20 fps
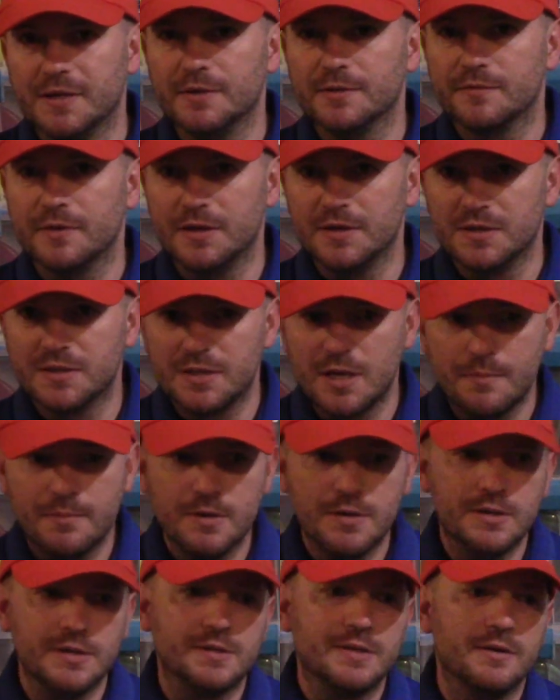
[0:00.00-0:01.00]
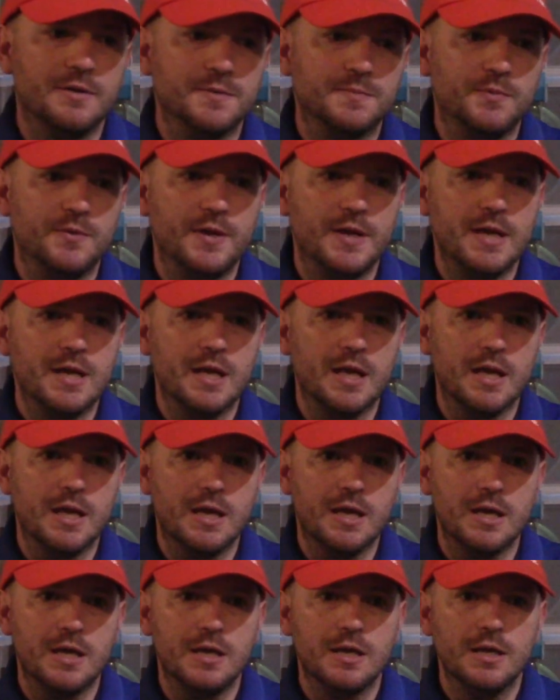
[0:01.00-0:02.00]
I was very stubborn until I was playing
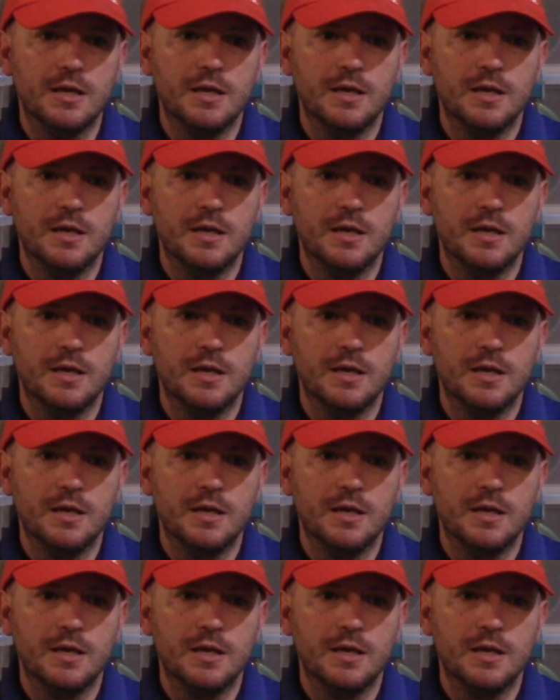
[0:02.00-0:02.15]
a